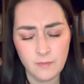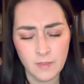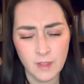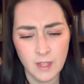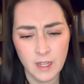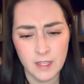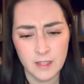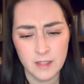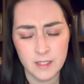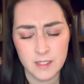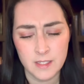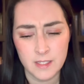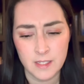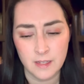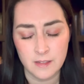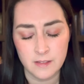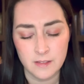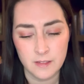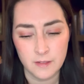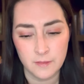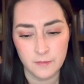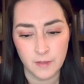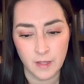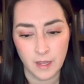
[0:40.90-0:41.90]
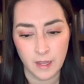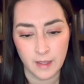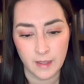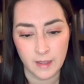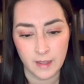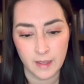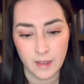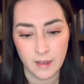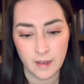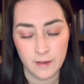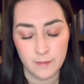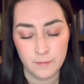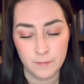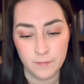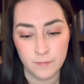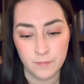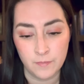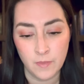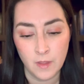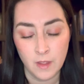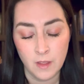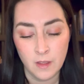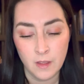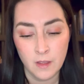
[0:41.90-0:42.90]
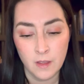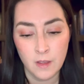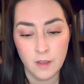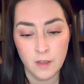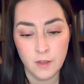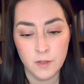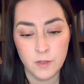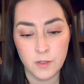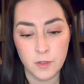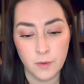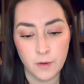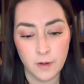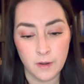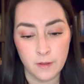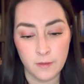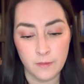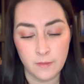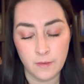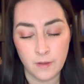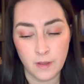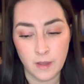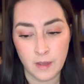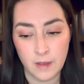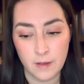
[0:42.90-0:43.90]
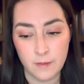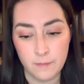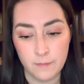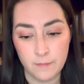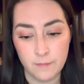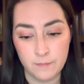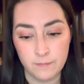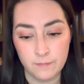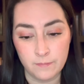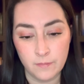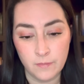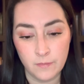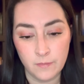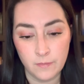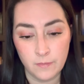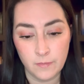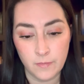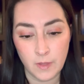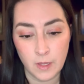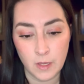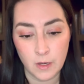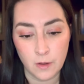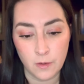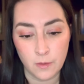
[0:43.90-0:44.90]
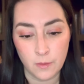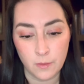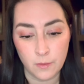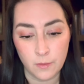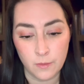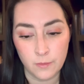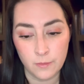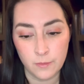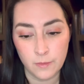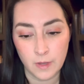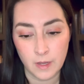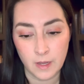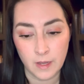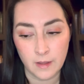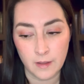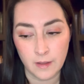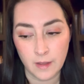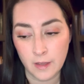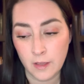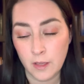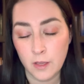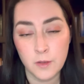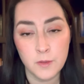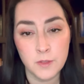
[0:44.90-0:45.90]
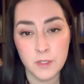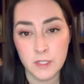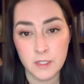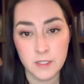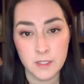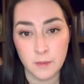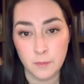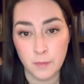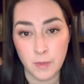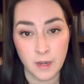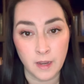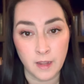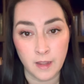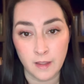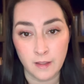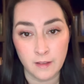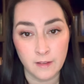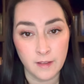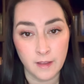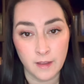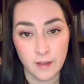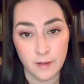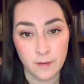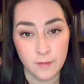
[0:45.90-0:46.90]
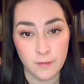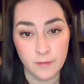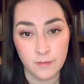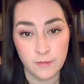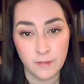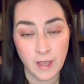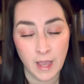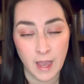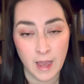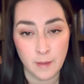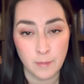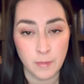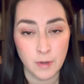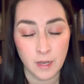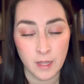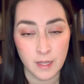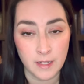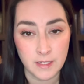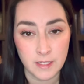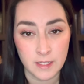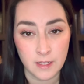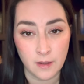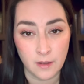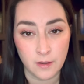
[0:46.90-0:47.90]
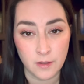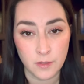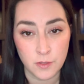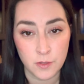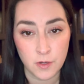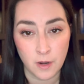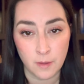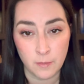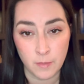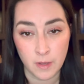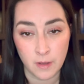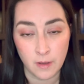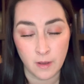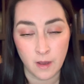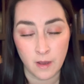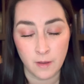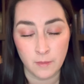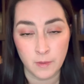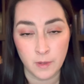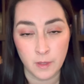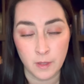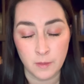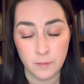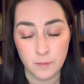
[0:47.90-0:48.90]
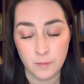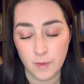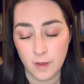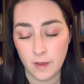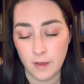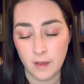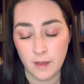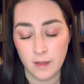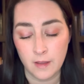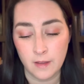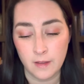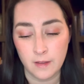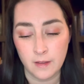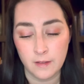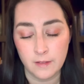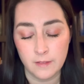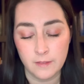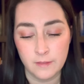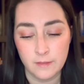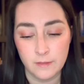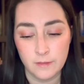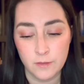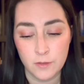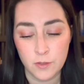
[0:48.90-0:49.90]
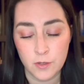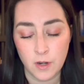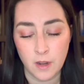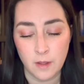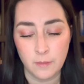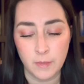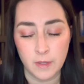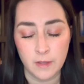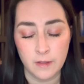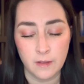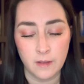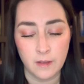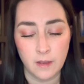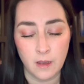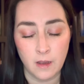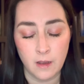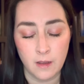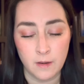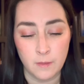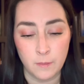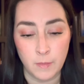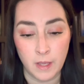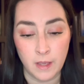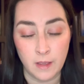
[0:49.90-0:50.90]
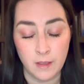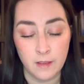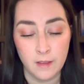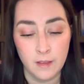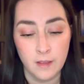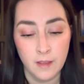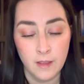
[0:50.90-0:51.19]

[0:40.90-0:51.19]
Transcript: in the sense of like um, sort of, um, you know, uh, accusing somebody of capitalizing on a trauma economy uh, trauma economy